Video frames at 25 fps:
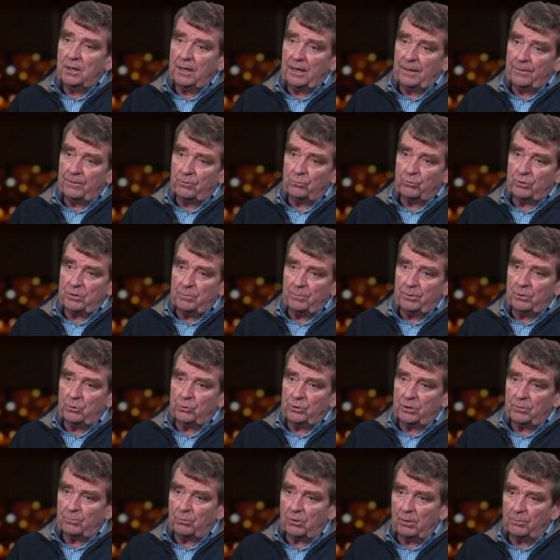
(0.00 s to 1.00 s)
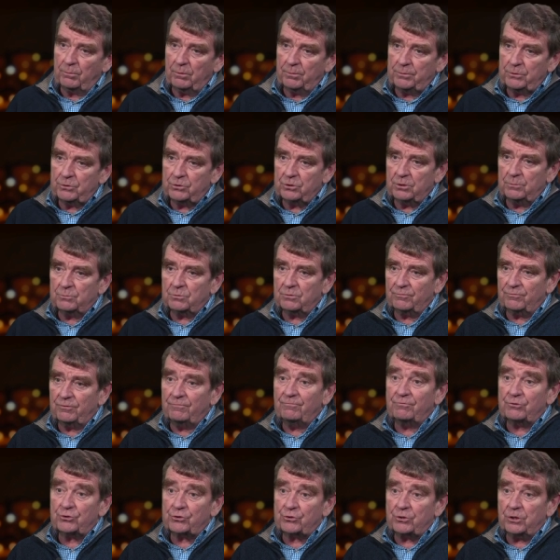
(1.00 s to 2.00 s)
and the rebuilding problem in terms of
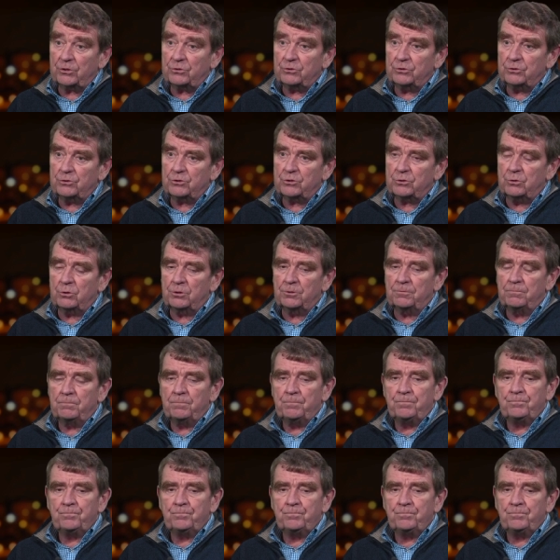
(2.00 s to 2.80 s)
infrastructure and so on.